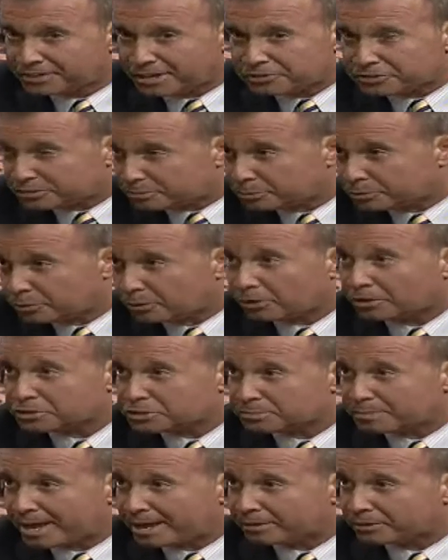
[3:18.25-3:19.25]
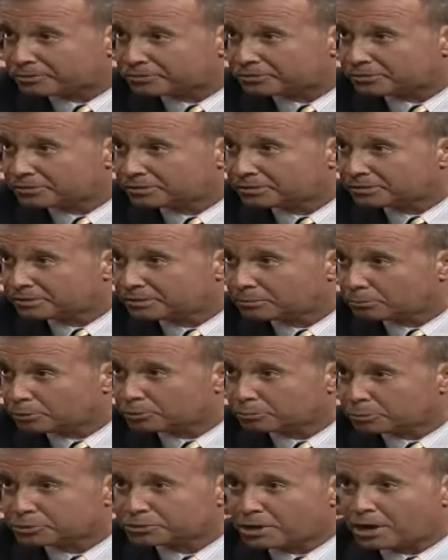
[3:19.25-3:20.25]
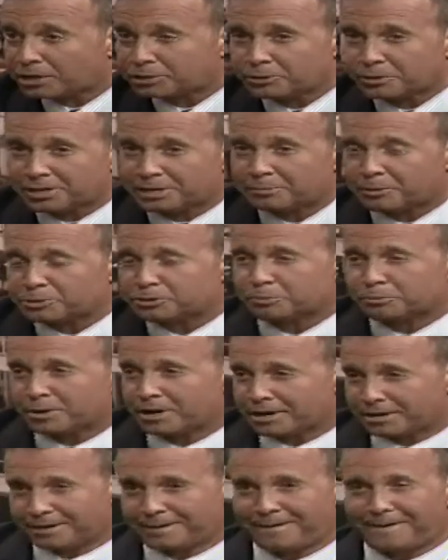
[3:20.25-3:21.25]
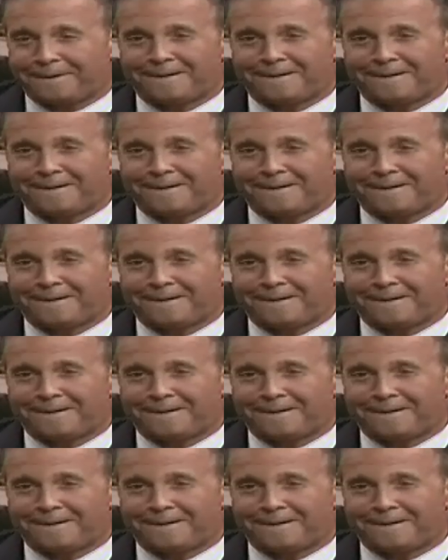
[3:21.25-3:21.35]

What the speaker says: getting some dirt on Spanos. We'll talk during the commercial break.